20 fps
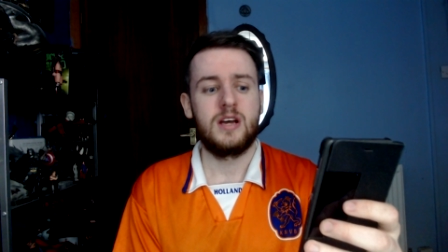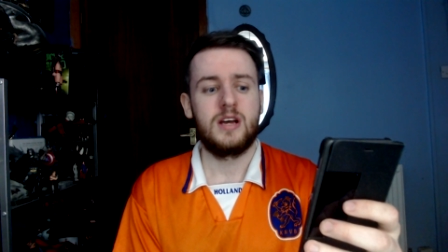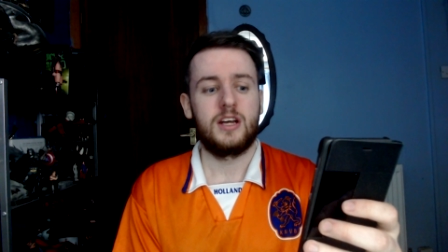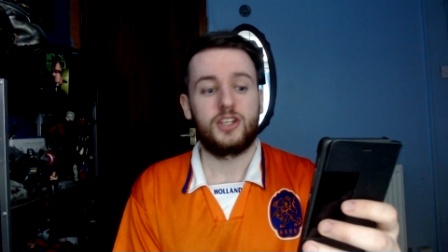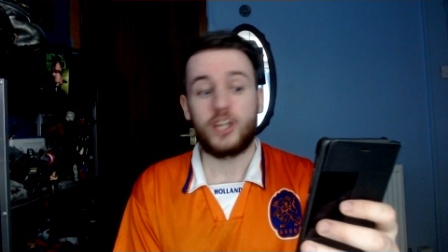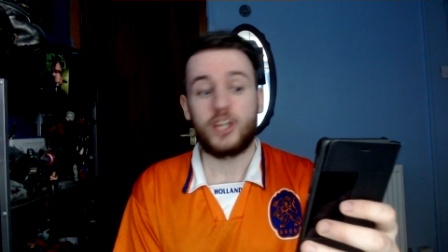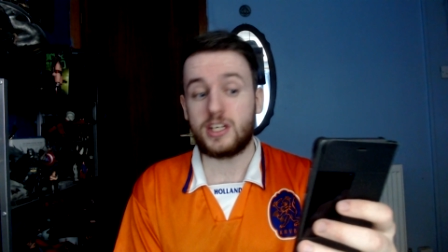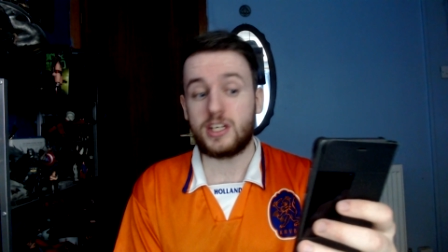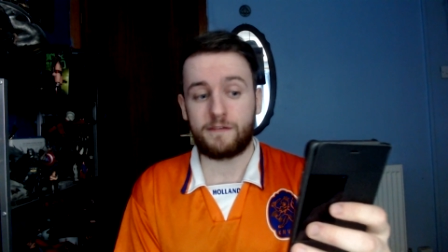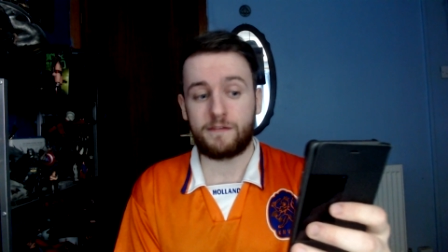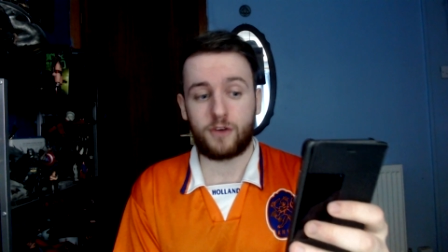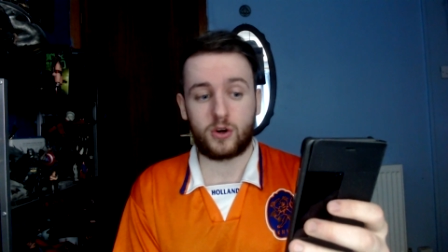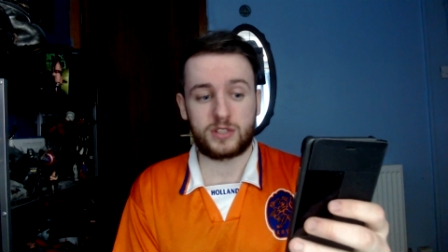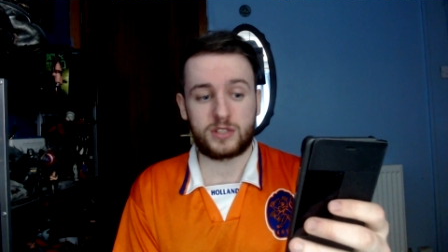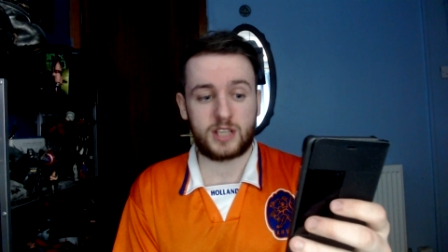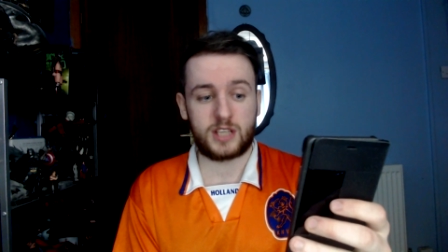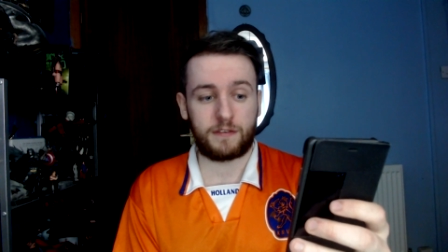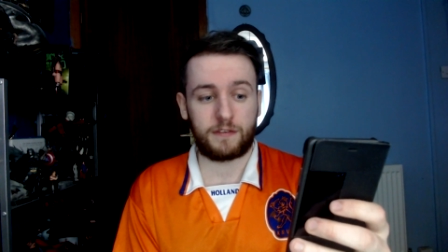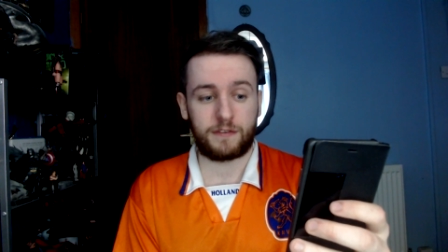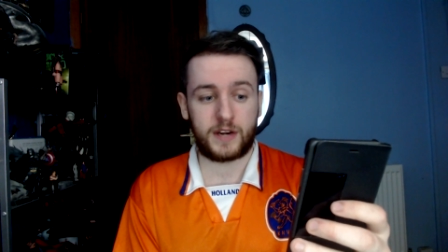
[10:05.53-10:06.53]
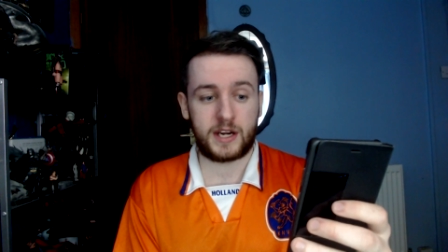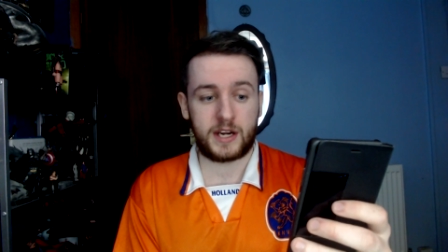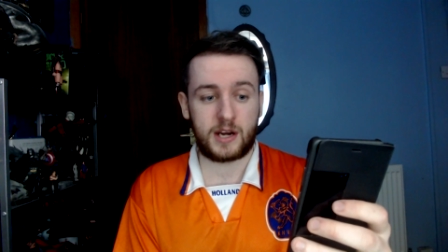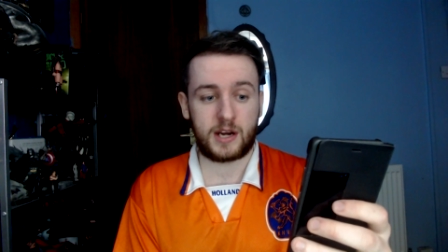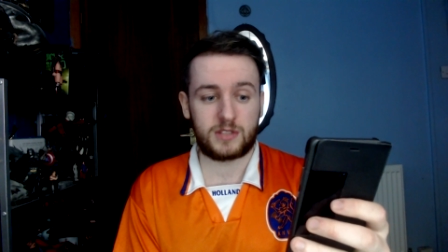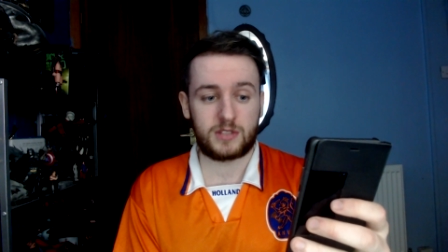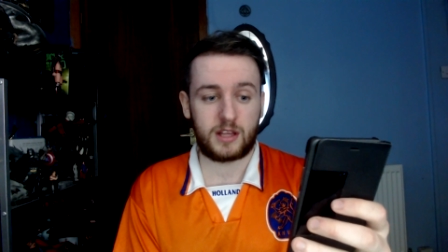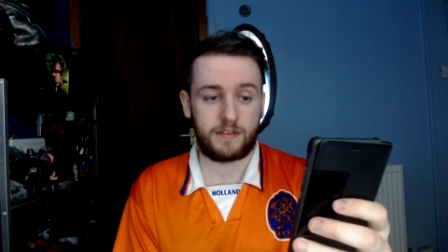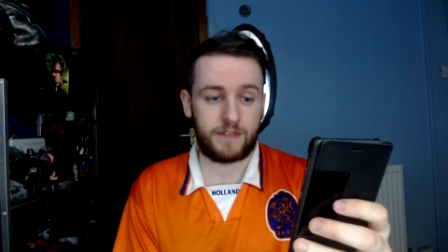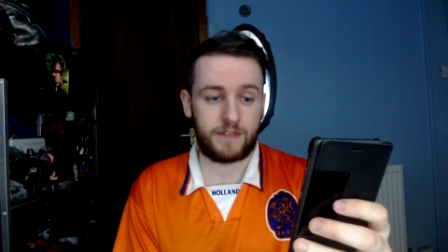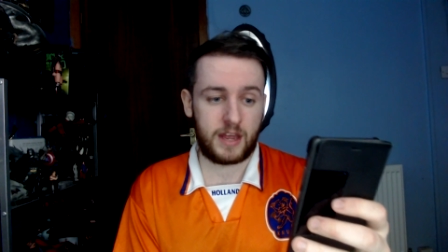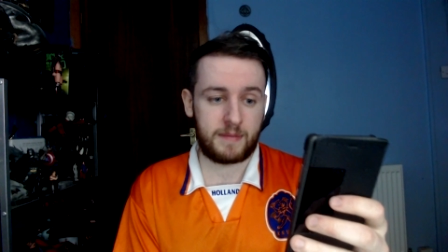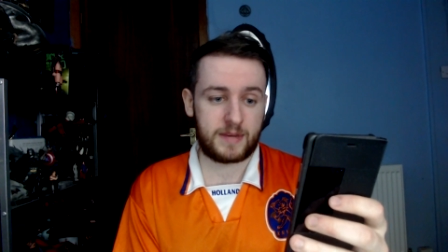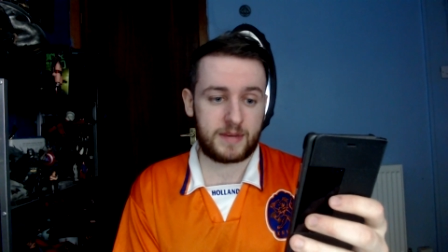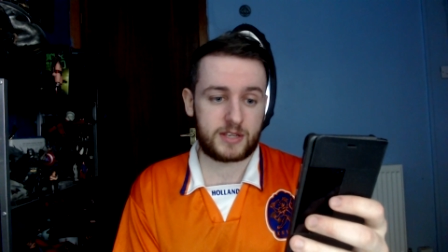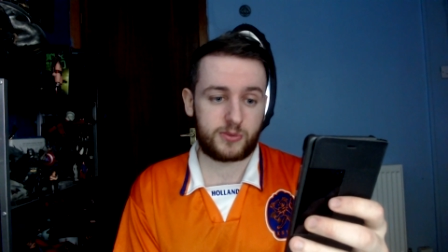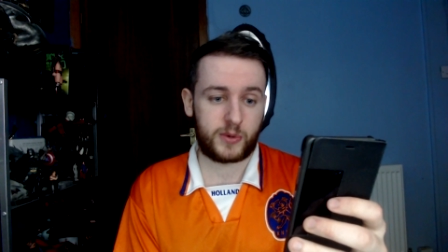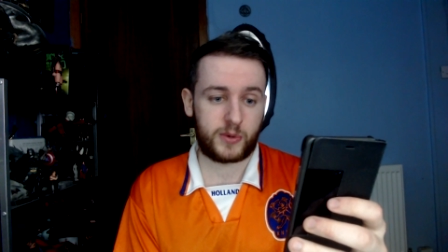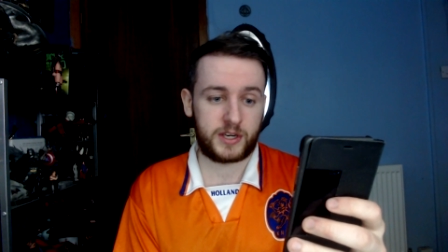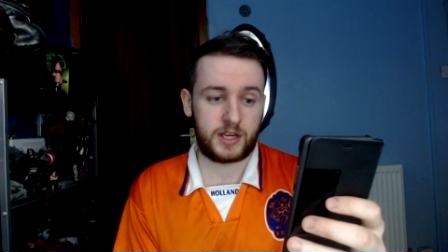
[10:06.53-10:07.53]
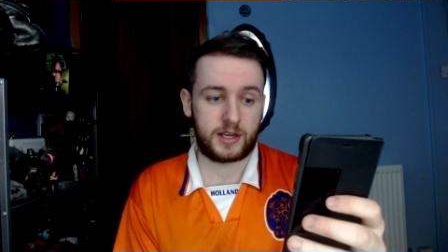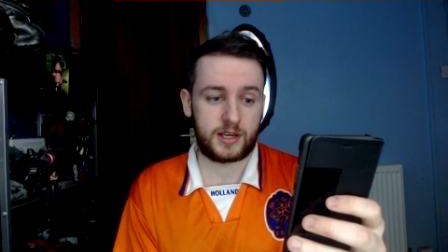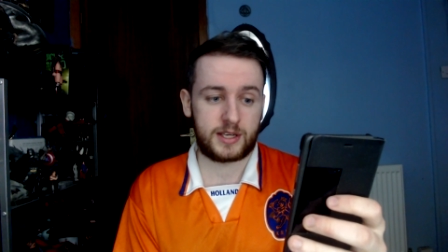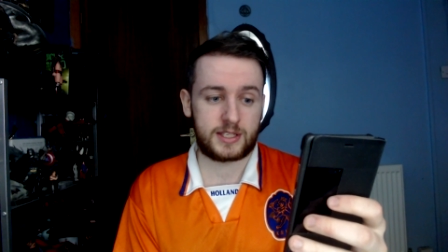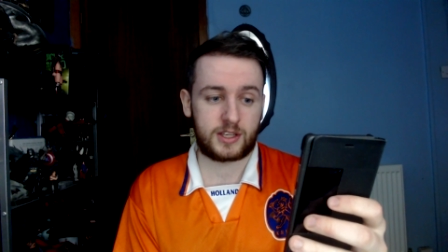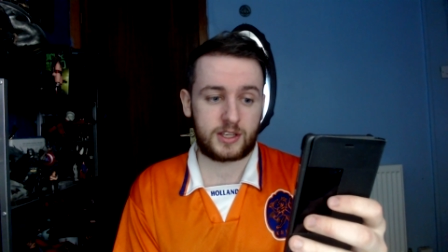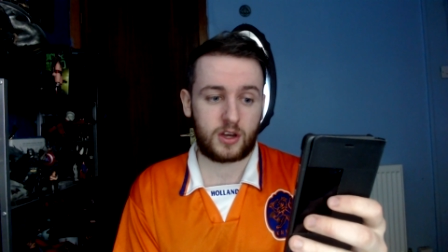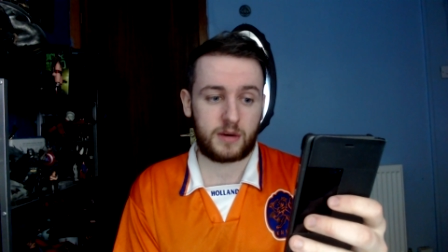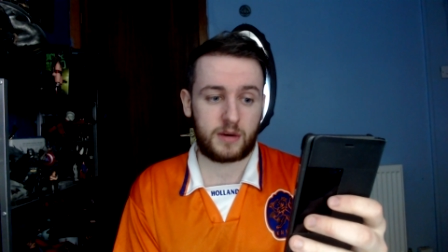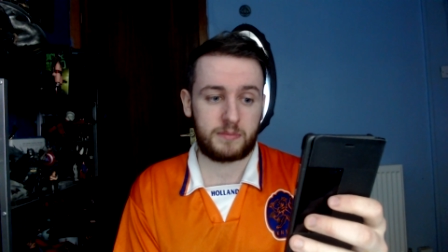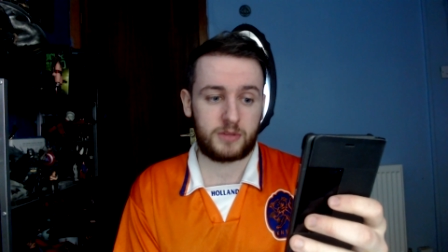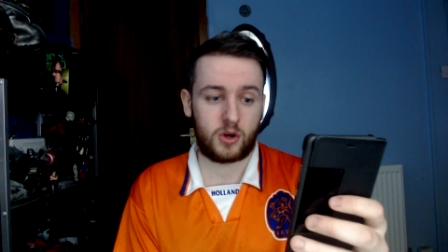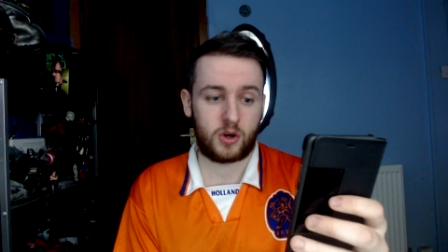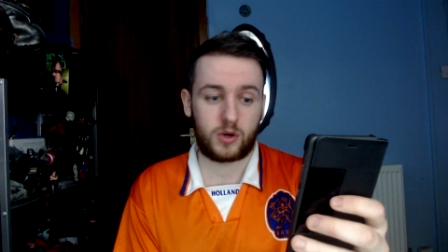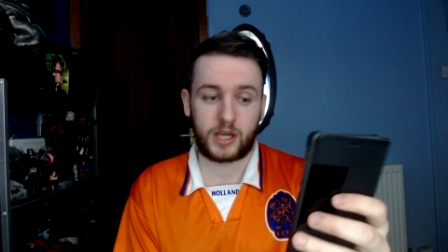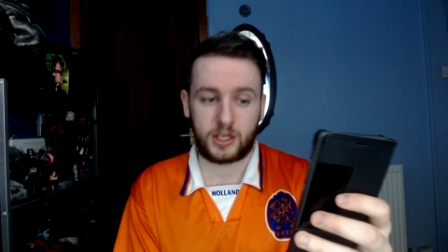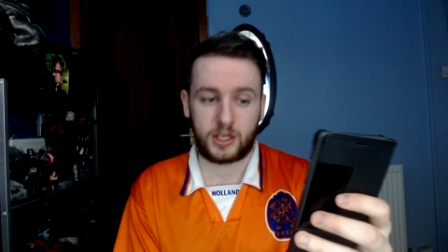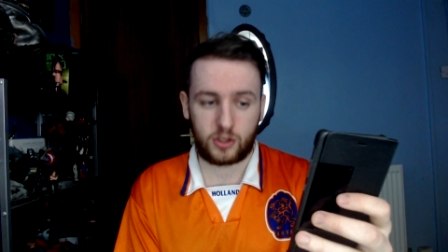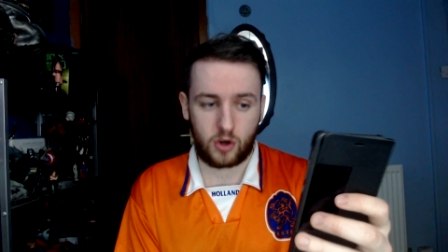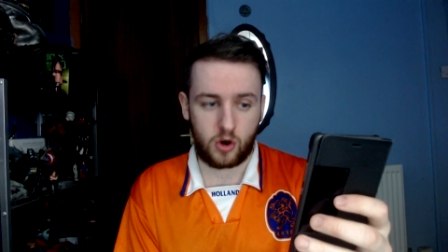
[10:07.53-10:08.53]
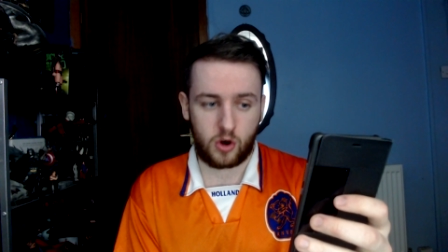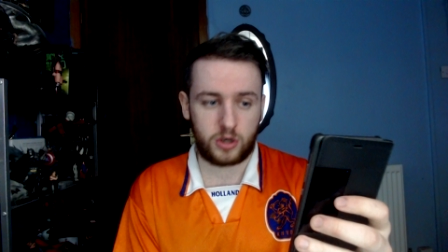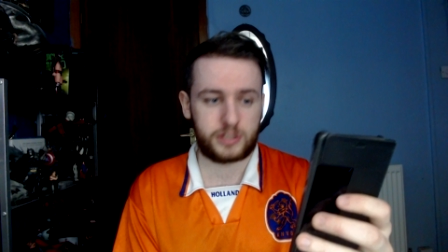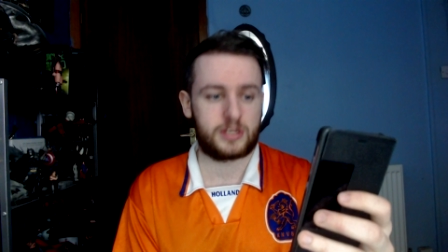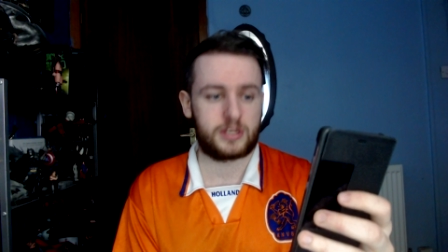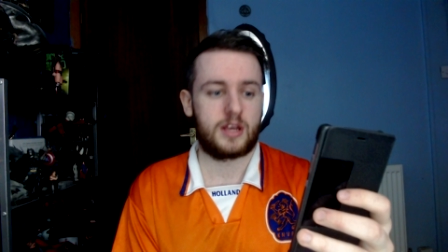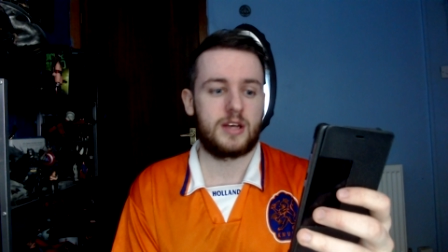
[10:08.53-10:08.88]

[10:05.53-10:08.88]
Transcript: Jason Ford says three nil to the famous, Windass, Calmdog and Goss.